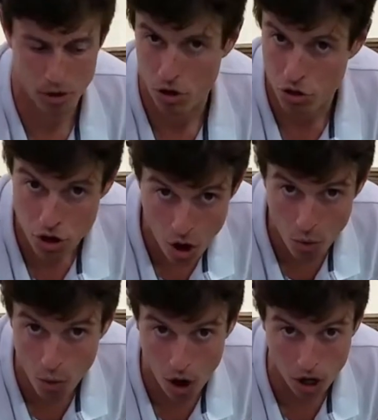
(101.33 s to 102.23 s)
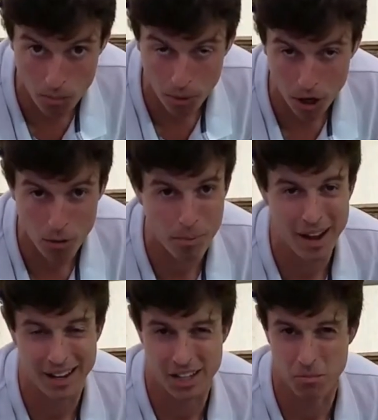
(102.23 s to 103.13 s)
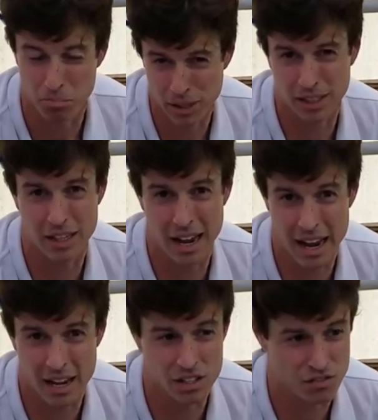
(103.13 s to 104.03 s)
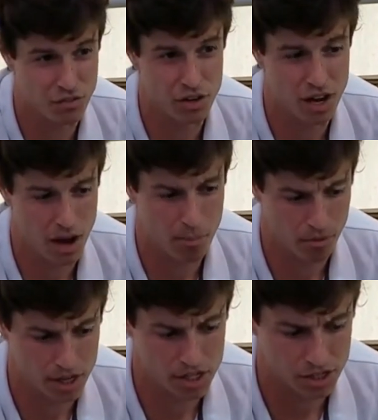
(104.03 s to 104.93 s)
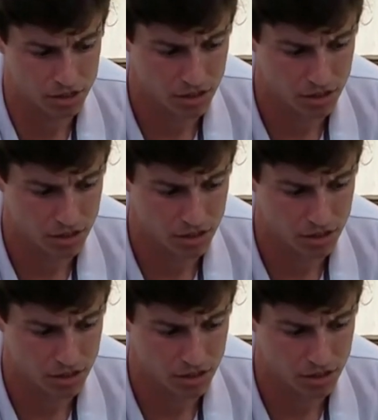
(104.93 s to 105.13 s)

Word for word: no water pump, and completely hands-free operation.